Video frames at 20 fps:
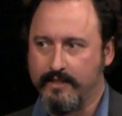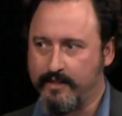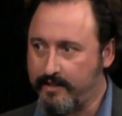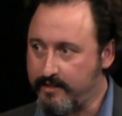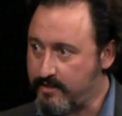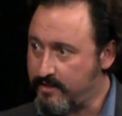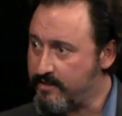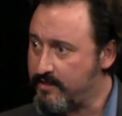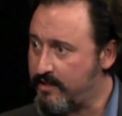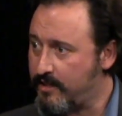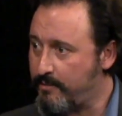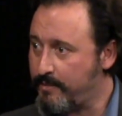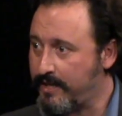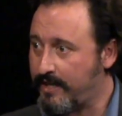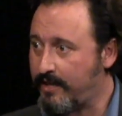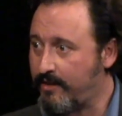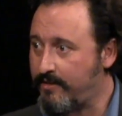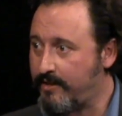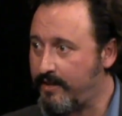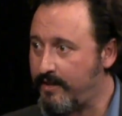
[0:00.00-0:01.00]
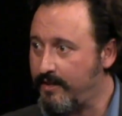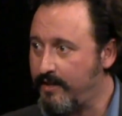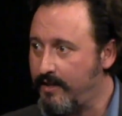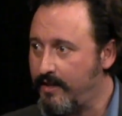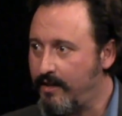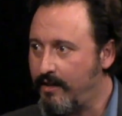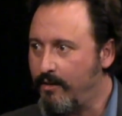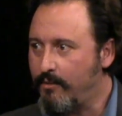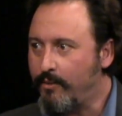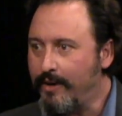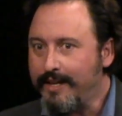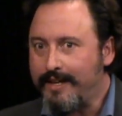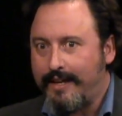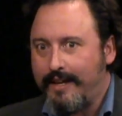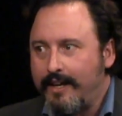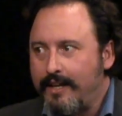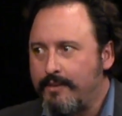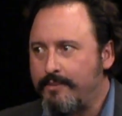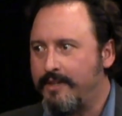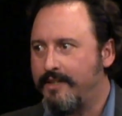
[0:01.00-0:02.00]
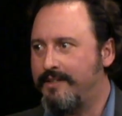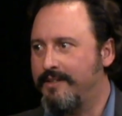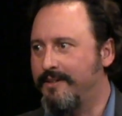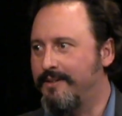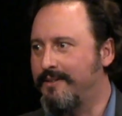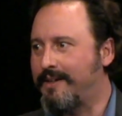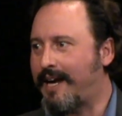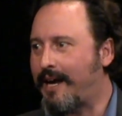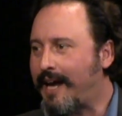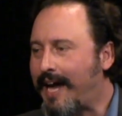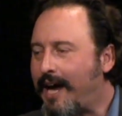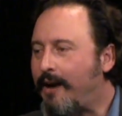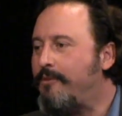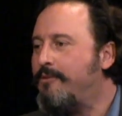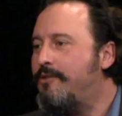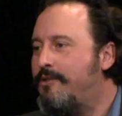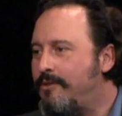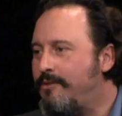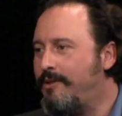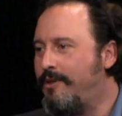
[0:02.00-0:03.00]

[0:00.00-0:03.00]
at least in Sonoma County, what can we do? How do